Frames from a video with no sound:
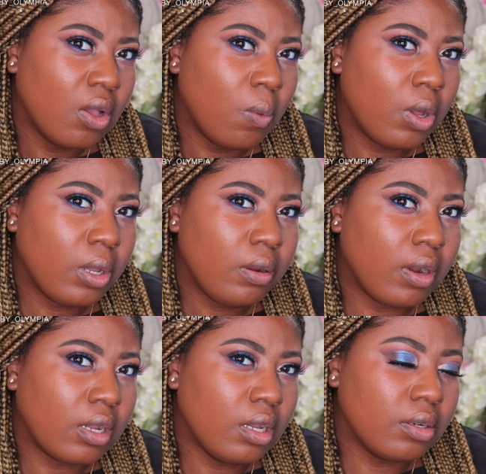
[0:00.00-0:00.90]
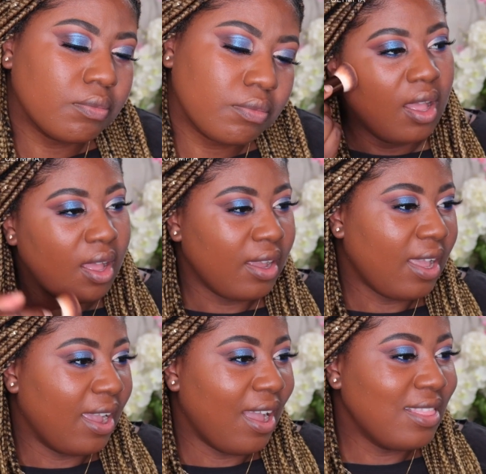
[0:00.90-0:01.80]
what do you reckon? Okay,
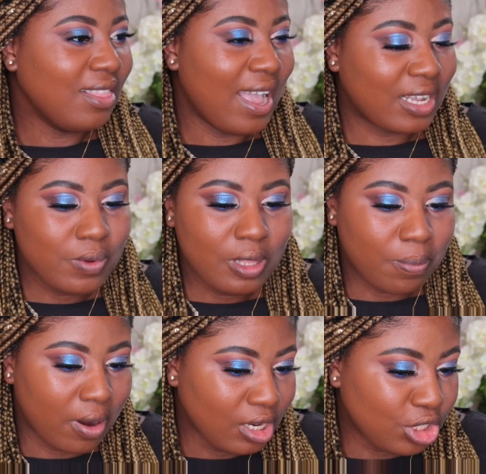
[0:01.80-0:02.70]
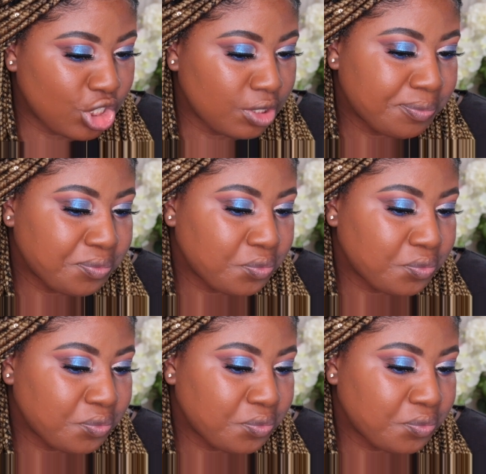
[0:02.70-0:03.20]
I like it with a brush.